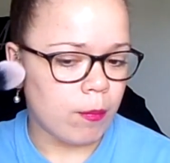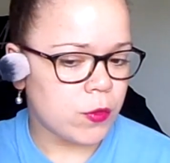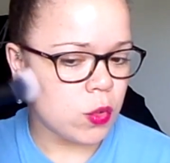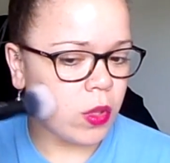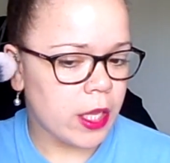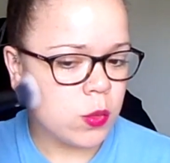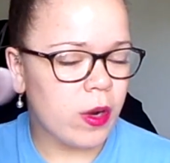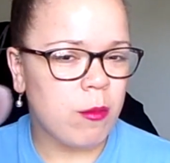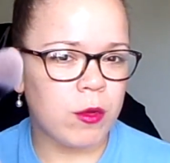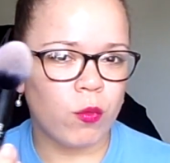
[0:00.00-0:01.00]
So that's what
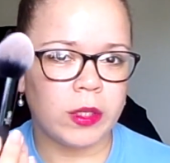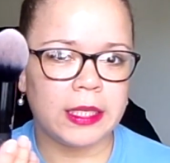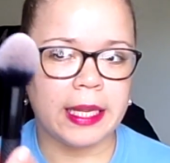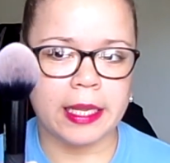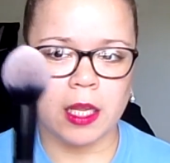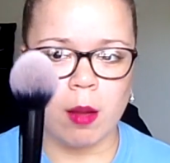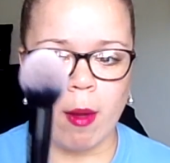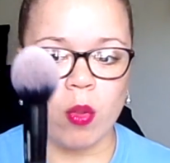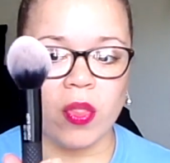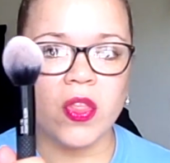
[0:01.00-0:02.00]
I've been really liking
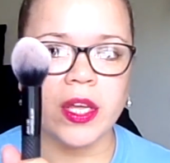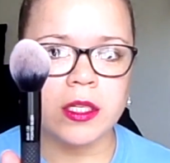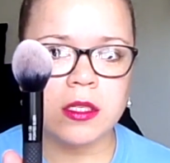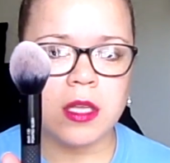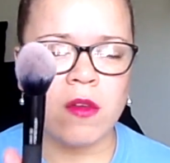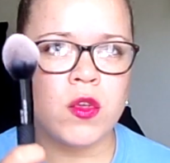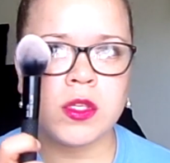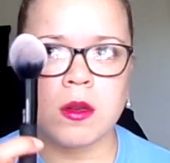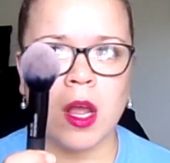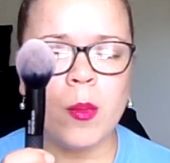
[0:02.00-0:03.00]
about this. I've
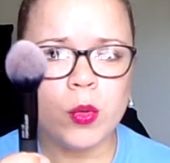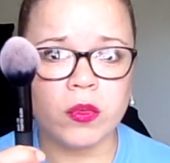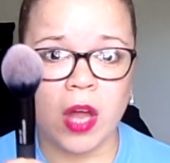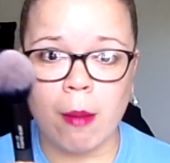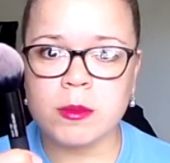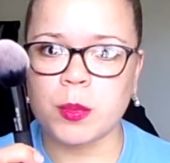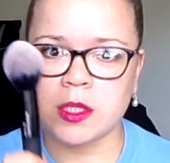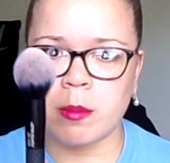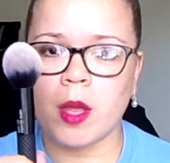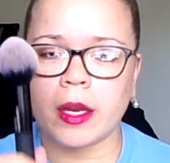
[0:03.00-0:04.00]
used it a couple of times, but
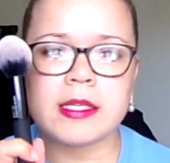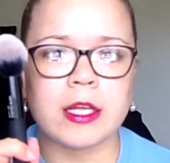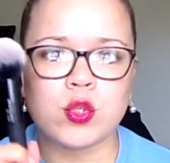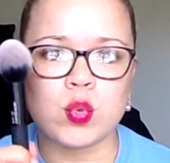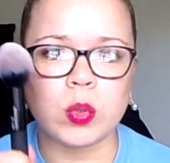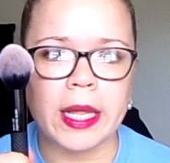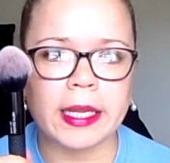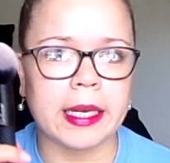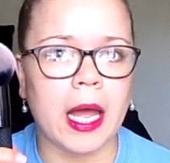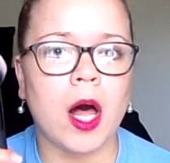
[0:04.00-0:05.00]
to be honest, I do like
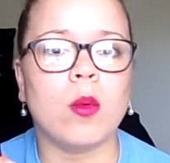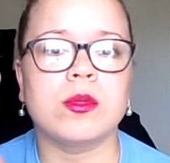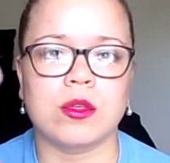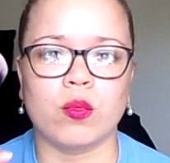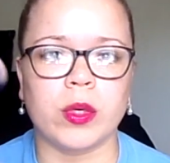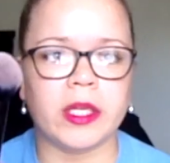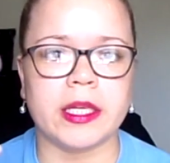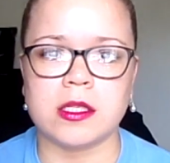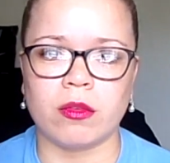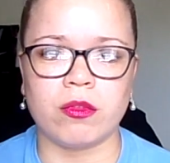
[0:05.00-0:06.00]
it. It helps to really
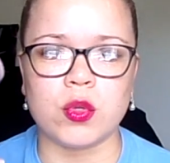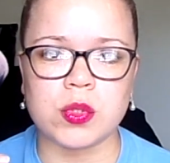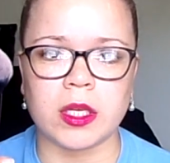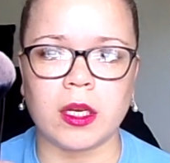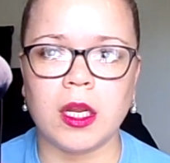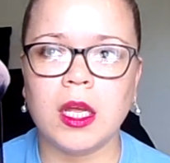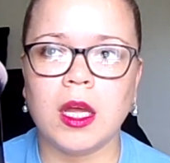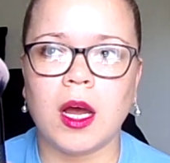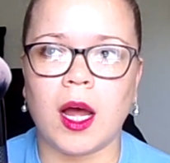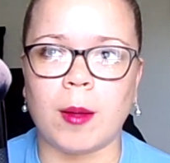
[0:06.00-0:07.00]
diffuse it.
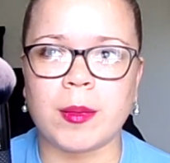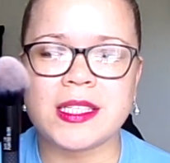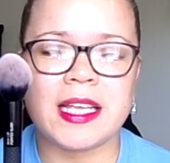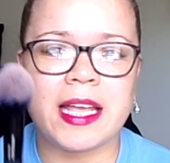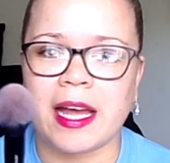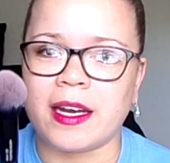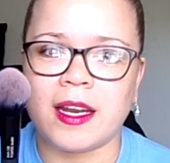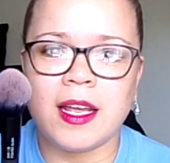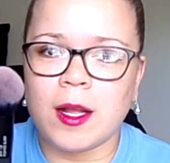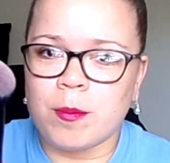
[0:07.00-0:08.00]
Because again,
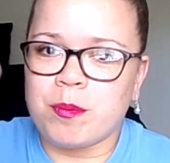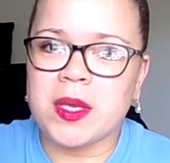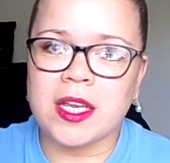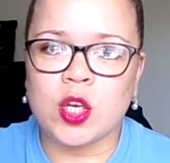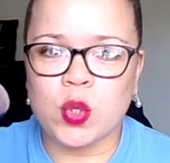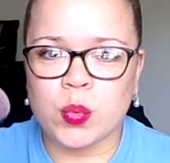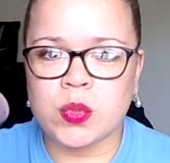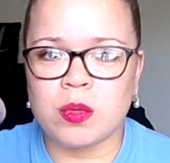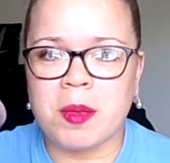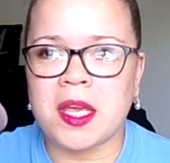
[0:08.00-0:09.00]
being new
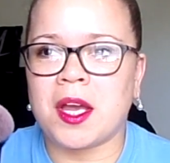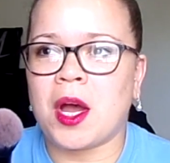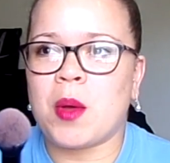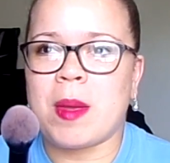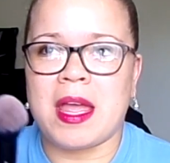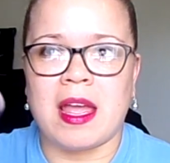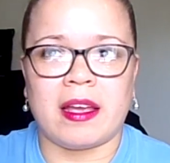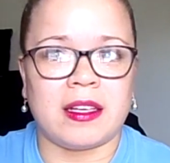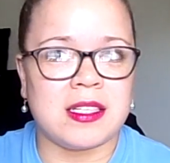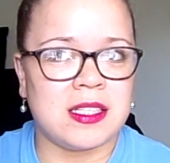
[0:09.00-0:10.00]
to makeup
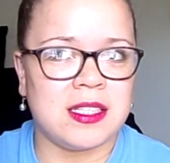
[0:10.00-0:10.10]
and